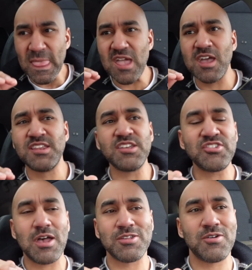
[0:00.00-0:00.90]

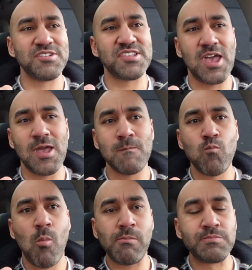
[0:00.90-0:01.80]
Initially, I was going to say
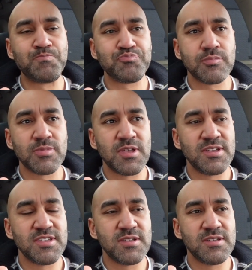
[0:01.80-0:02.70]

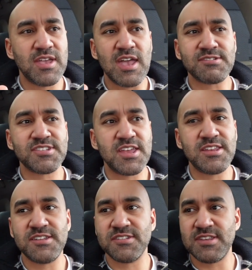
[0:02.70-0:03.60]
KFC
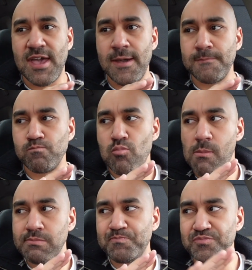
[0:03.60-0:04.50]
needs to not
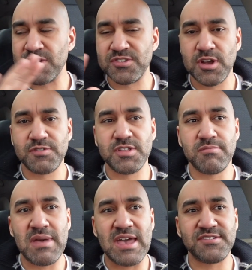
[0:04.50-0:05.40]
serve to the
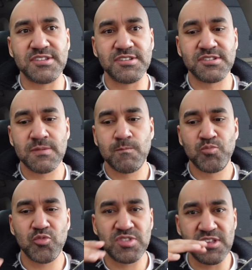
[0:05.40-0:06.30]
masses
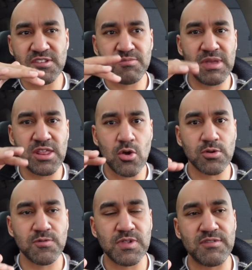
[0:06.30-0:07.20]
with these
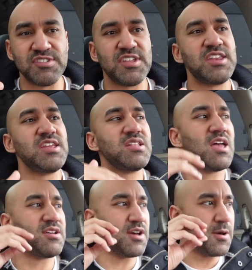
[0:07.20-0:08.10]
mediocre flavors. They need
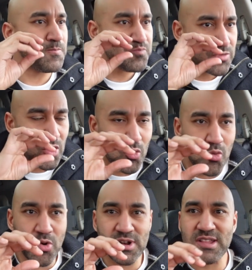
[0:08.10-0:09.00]
like a
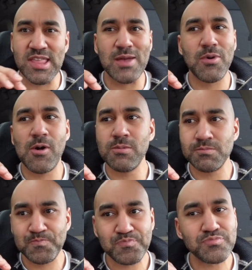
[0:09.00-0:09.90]
warning label.
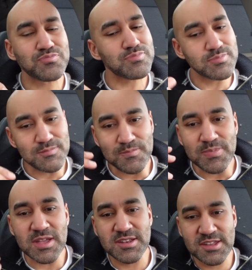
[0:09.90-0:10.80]

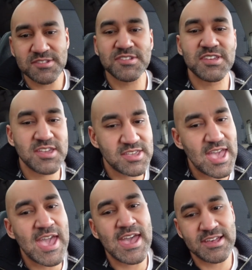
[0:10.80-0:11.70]
This is kick
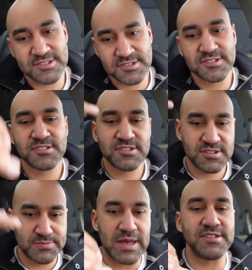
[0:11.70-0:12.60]
your ass
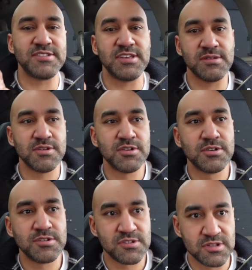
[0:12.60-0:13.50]
spicy
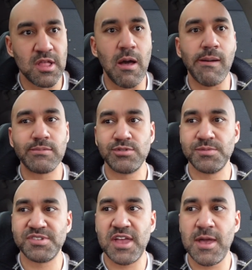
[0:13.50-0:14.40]
slaw. You know what
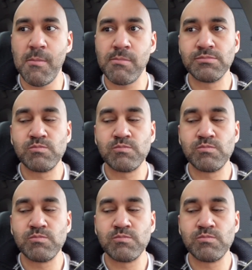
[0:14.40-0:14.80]
I'm saying?